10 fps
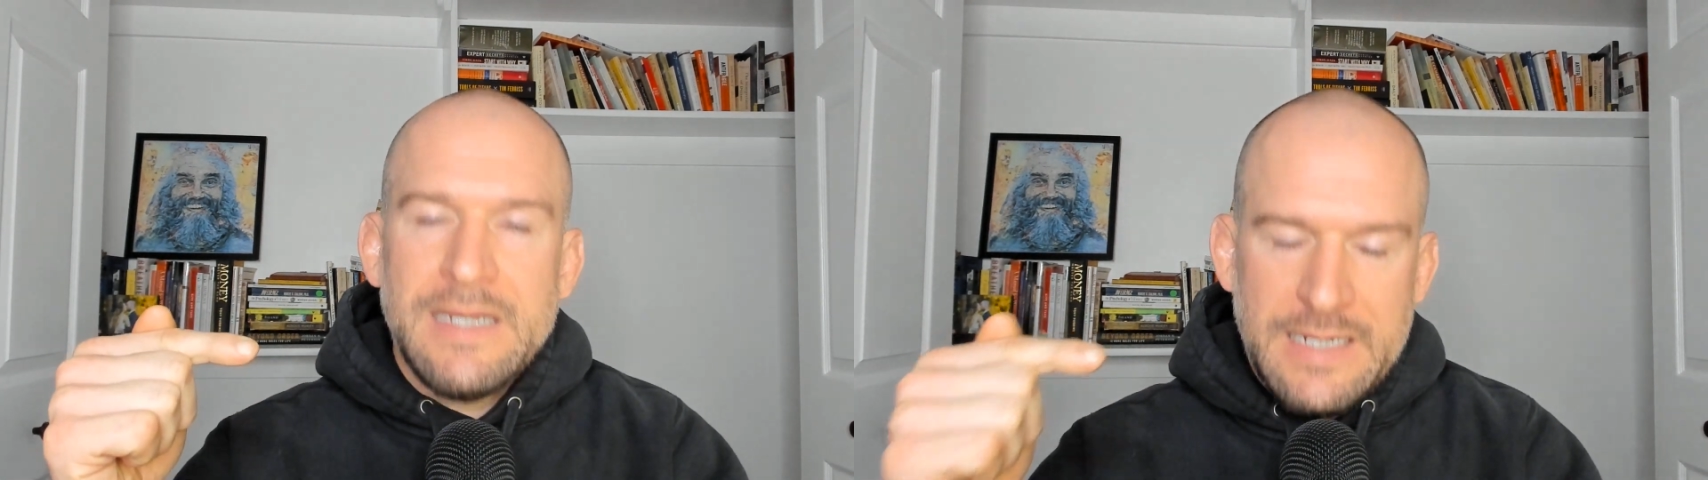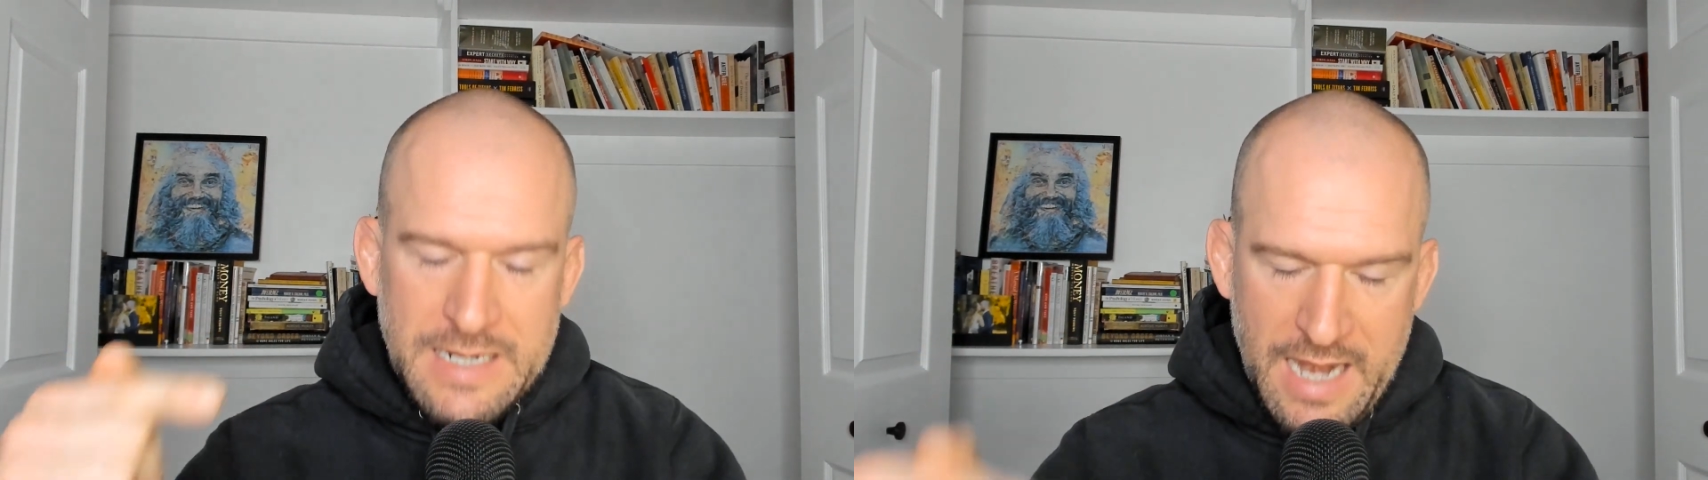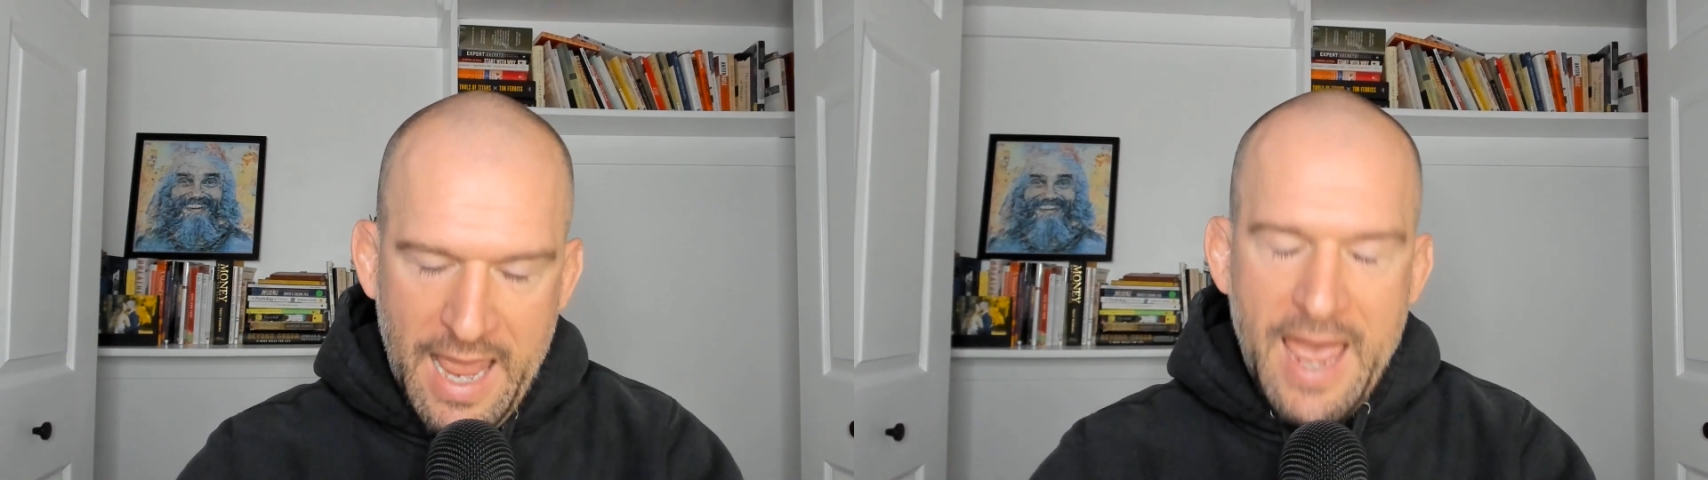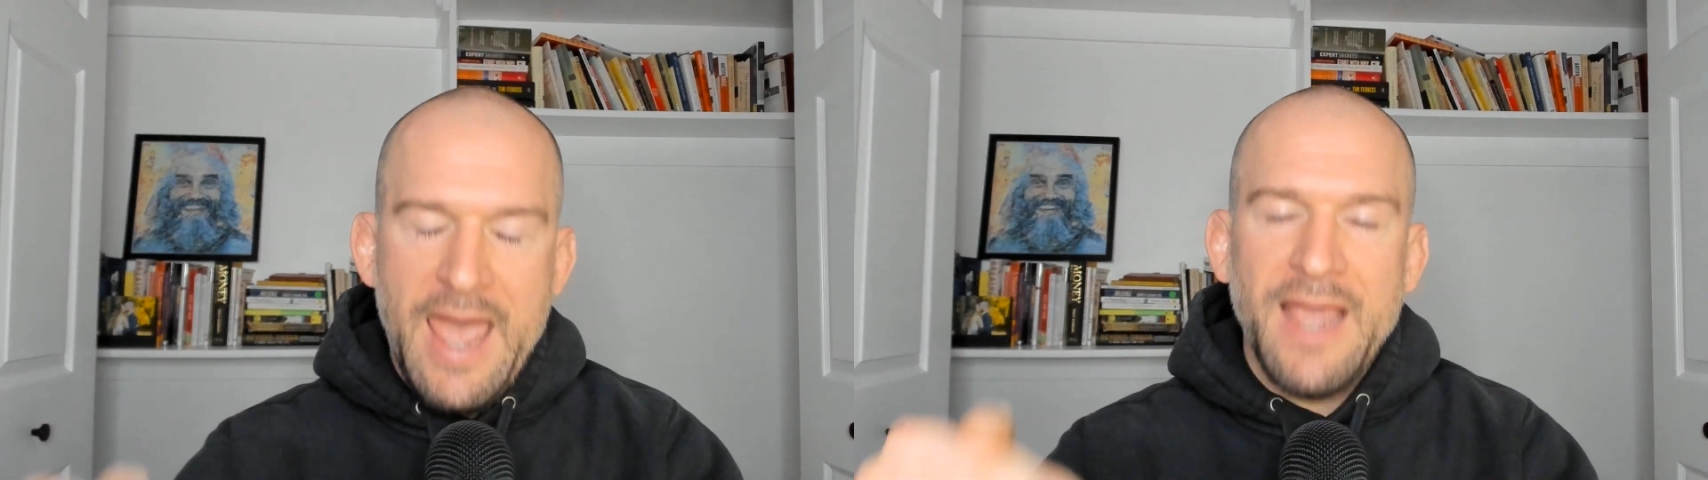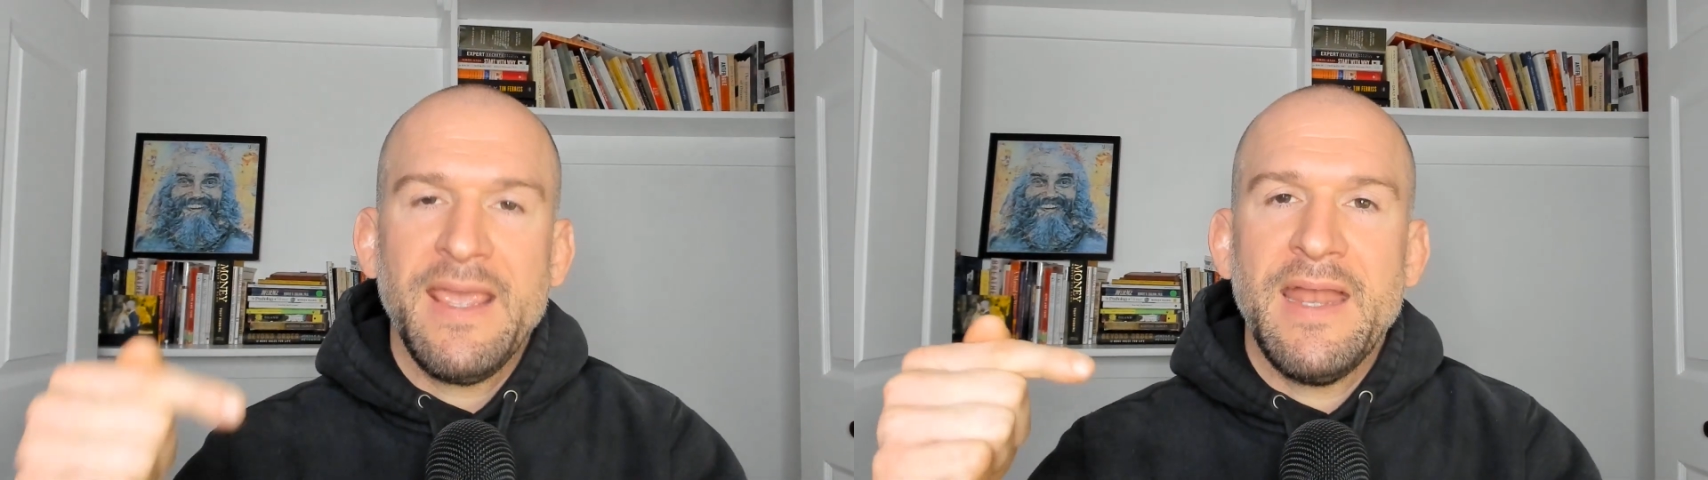
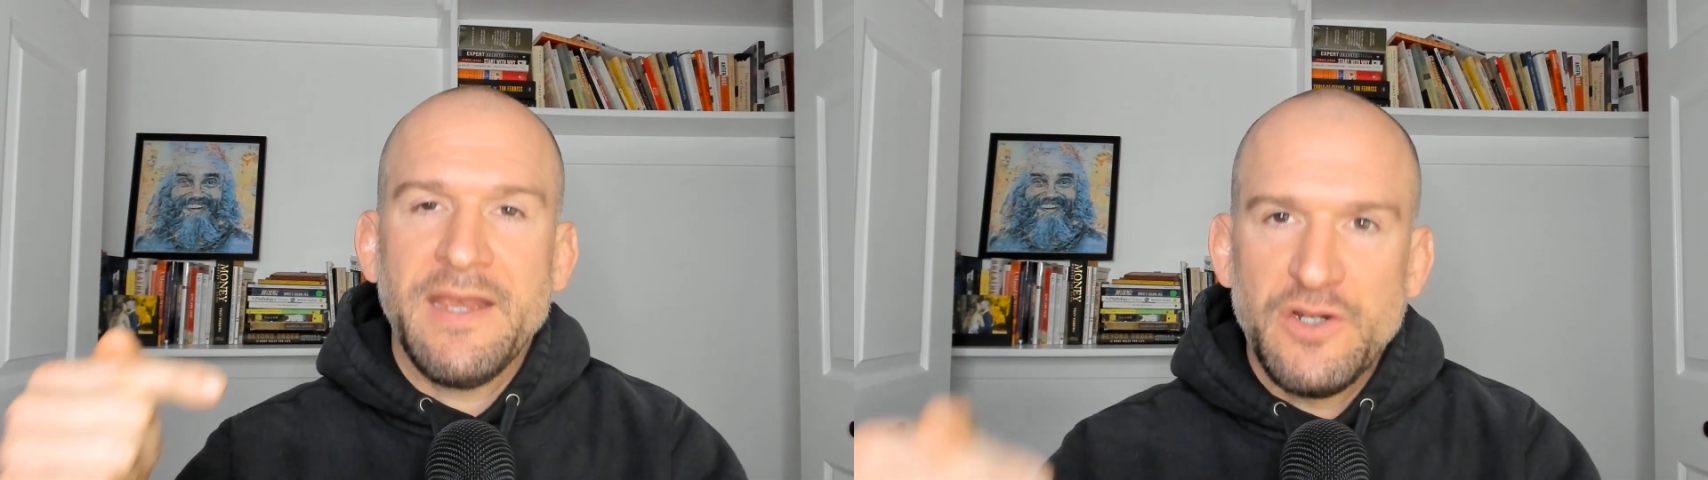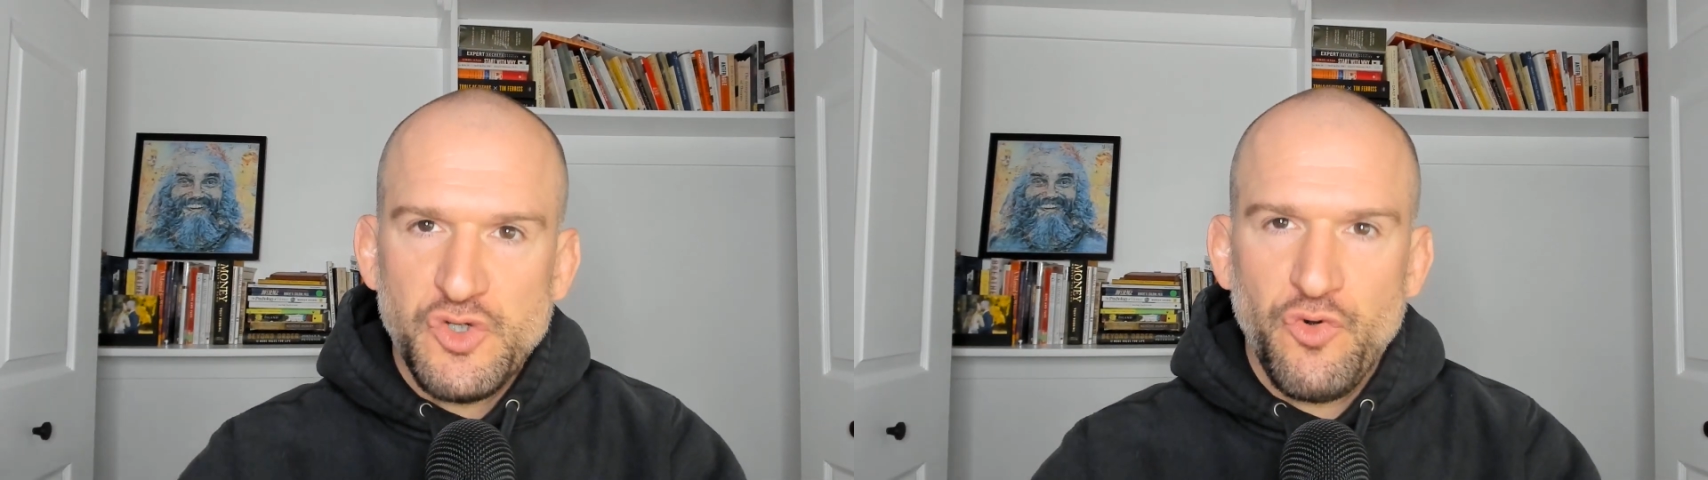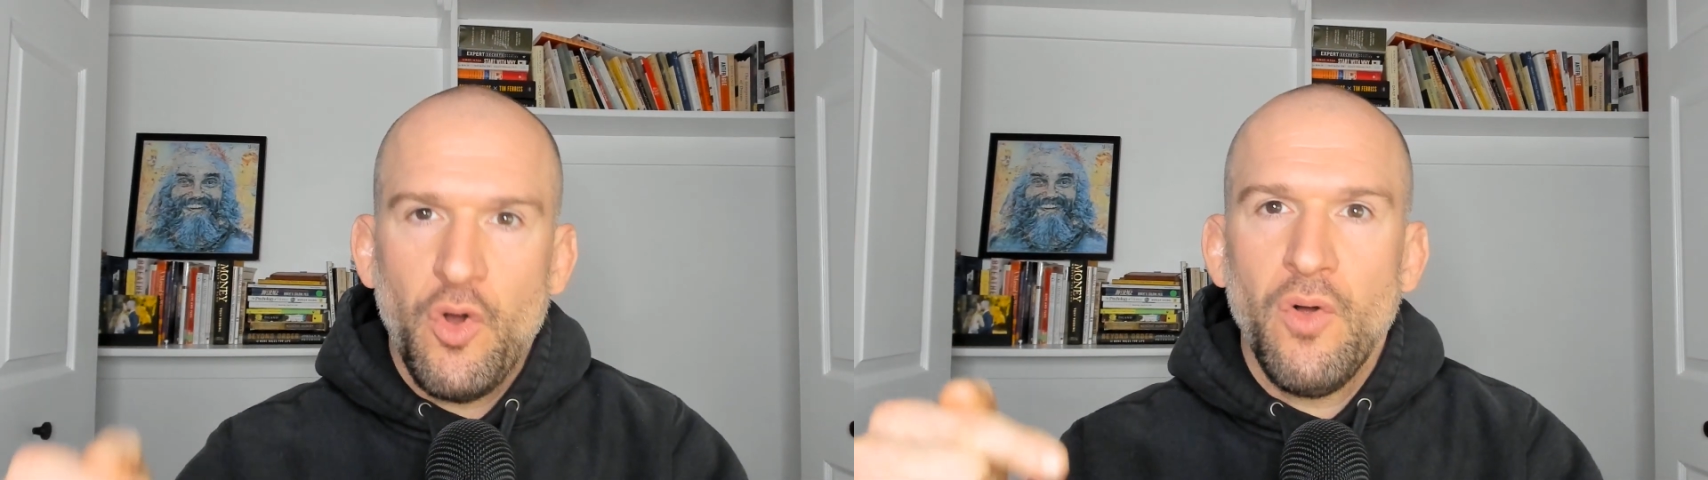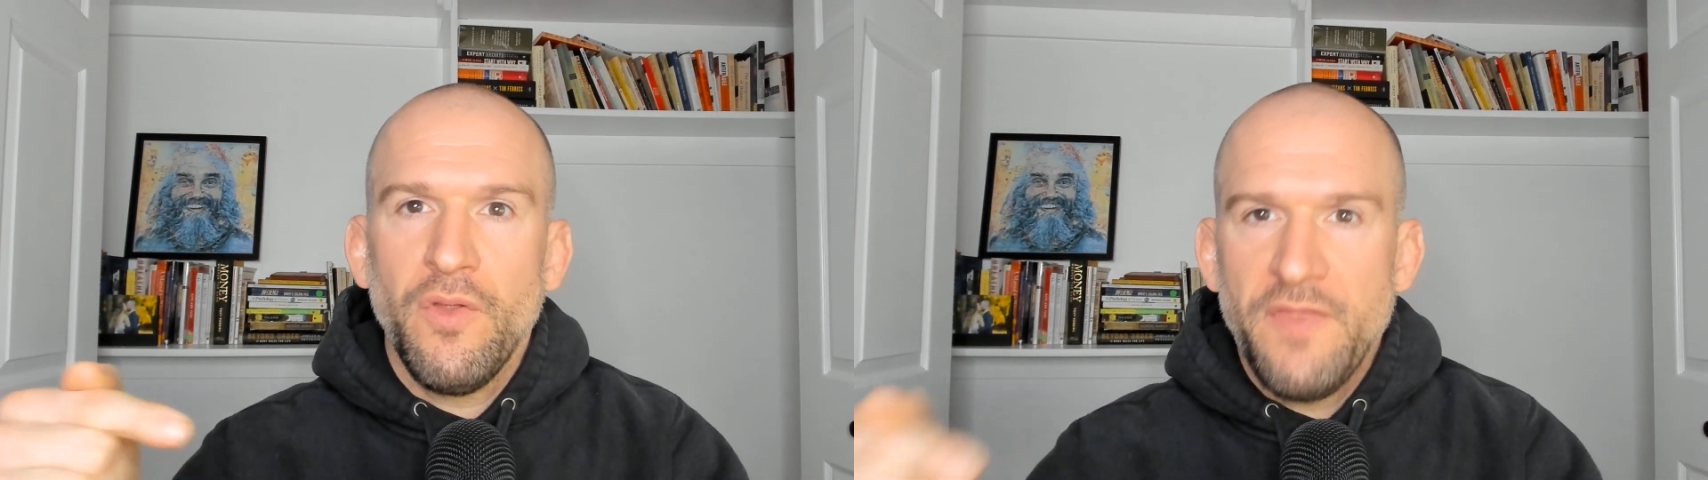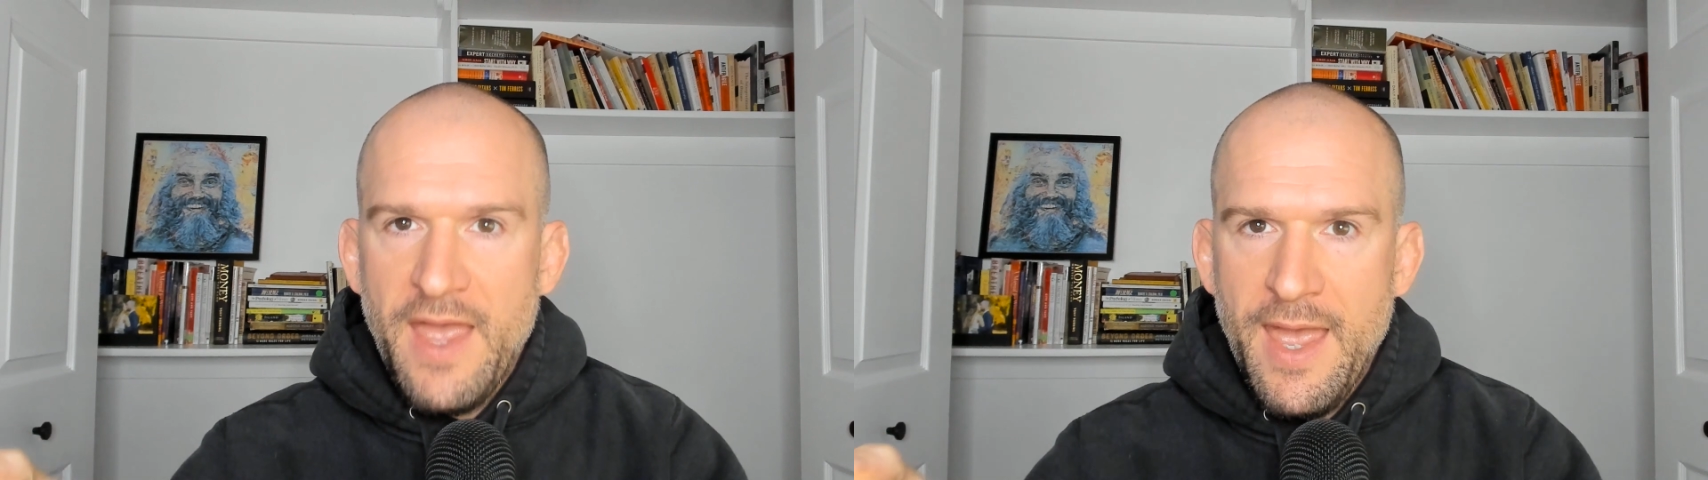nag and control
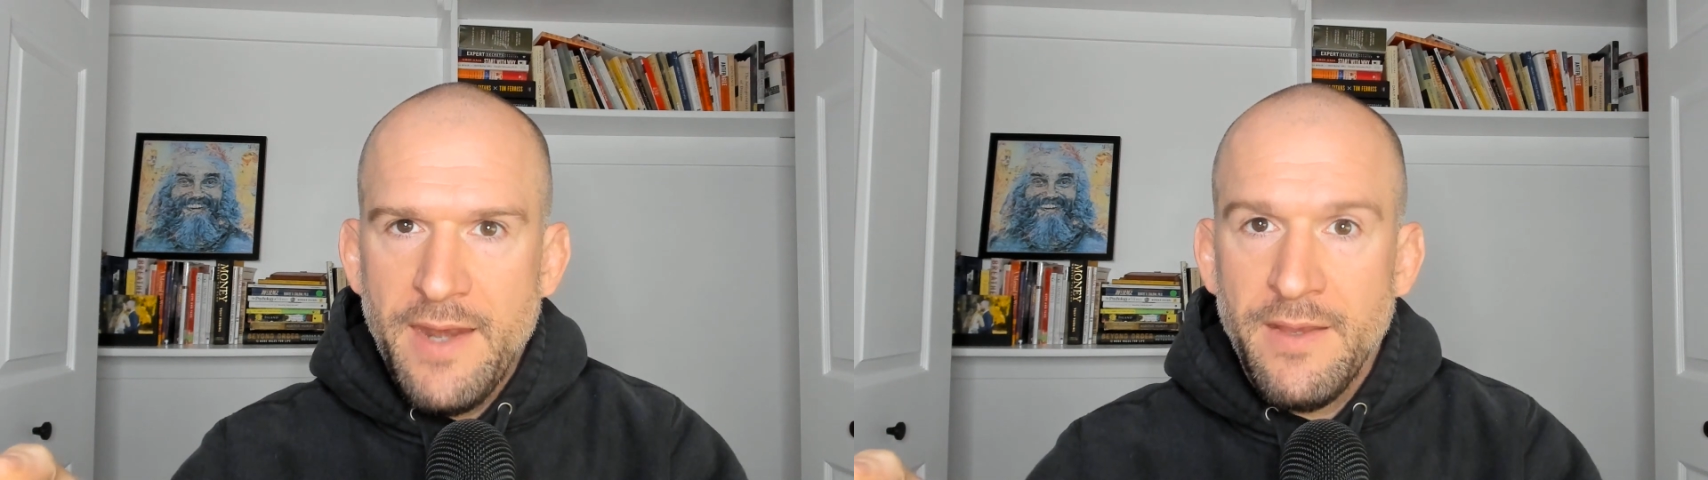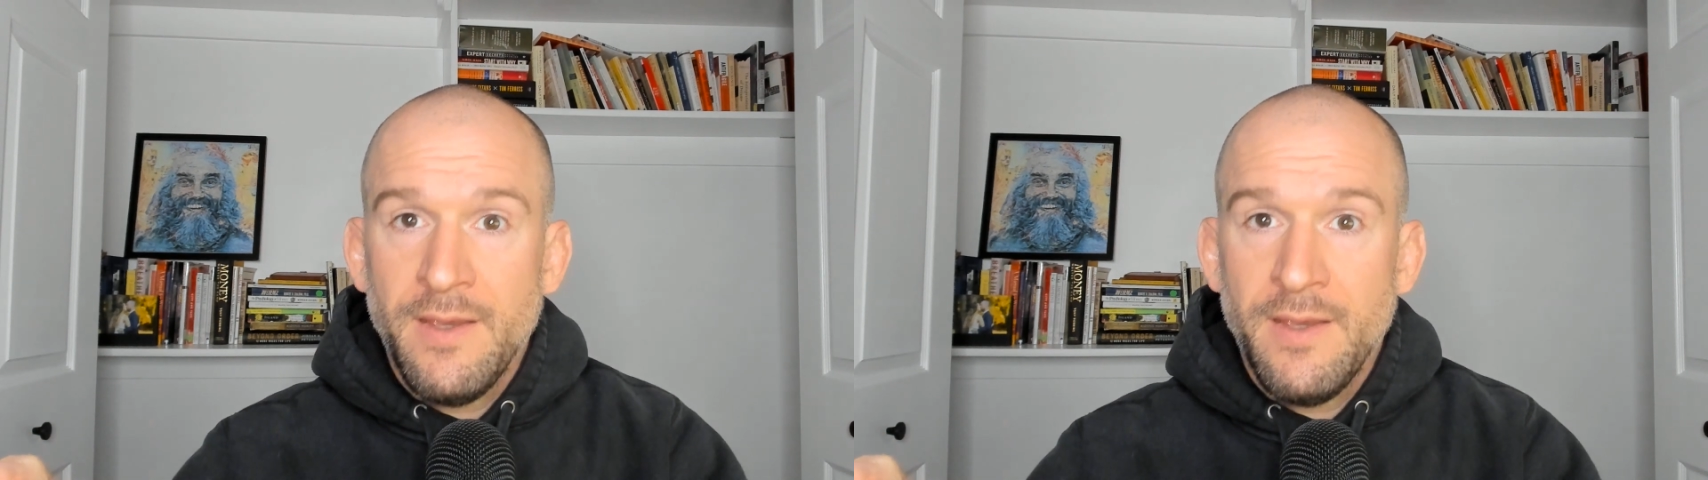the head.